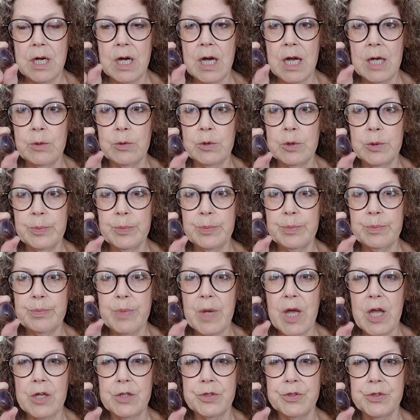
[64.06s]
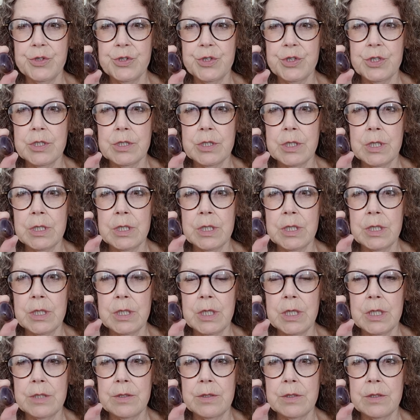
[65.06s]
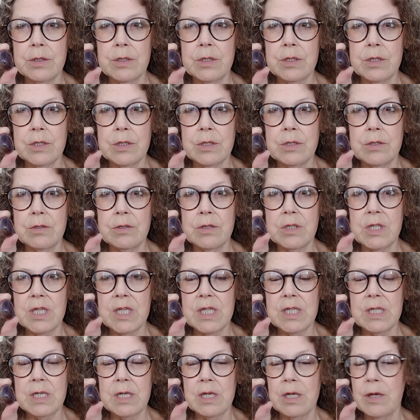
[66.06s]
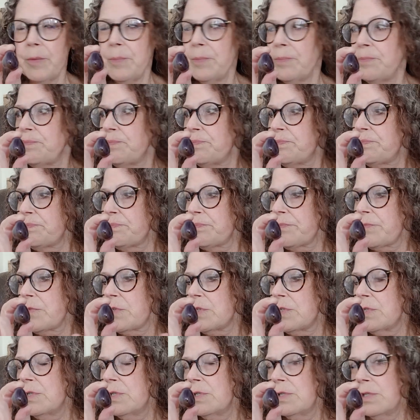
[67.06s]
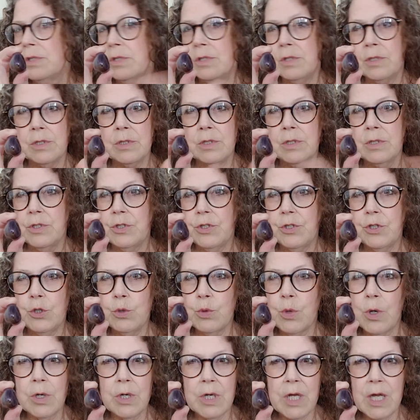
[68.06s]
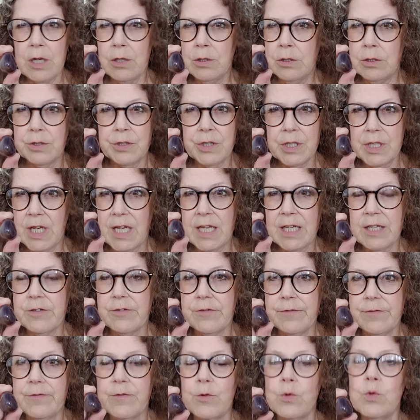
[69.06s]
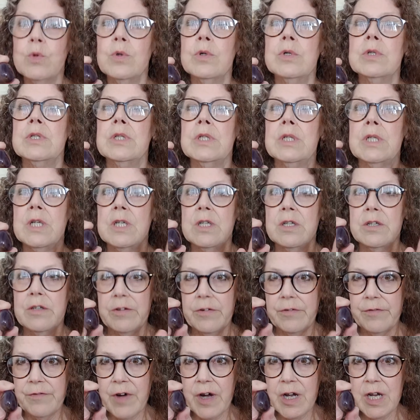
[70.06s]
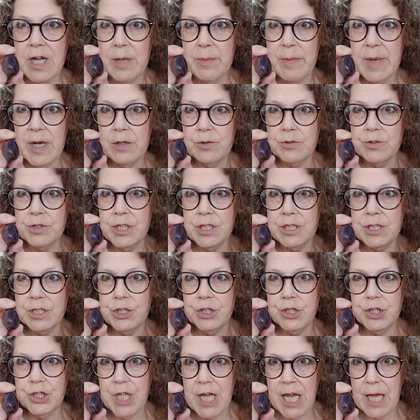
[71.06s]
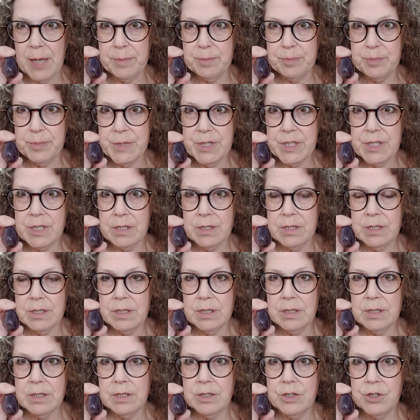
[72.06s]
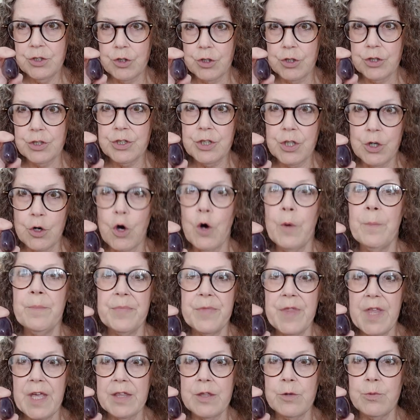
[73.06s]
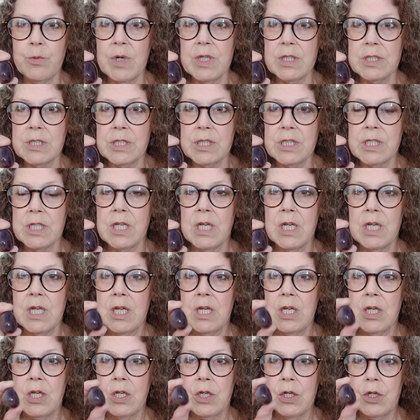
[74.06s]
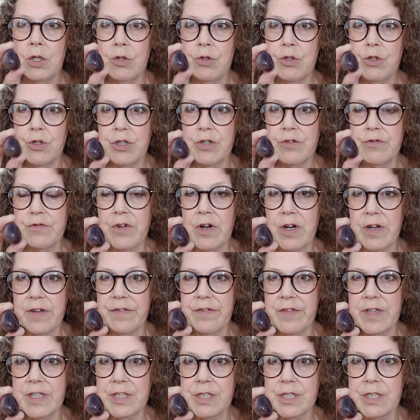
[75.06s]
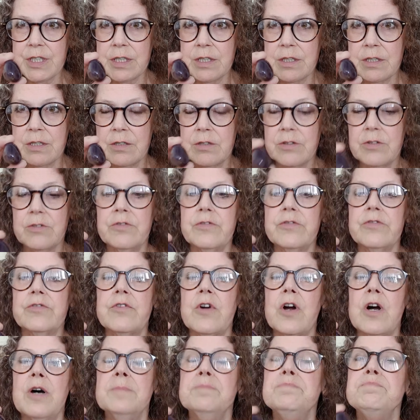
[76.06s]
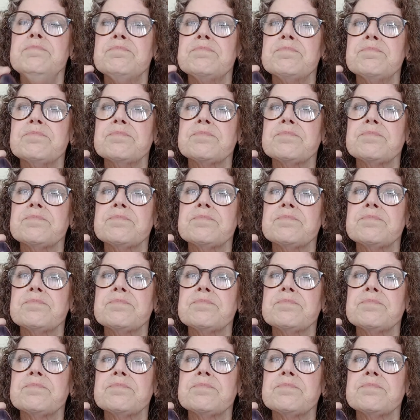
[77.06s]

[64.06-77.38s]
I will post the um, URL, the link for firemountaingems.com. They're the ones who you can find this from.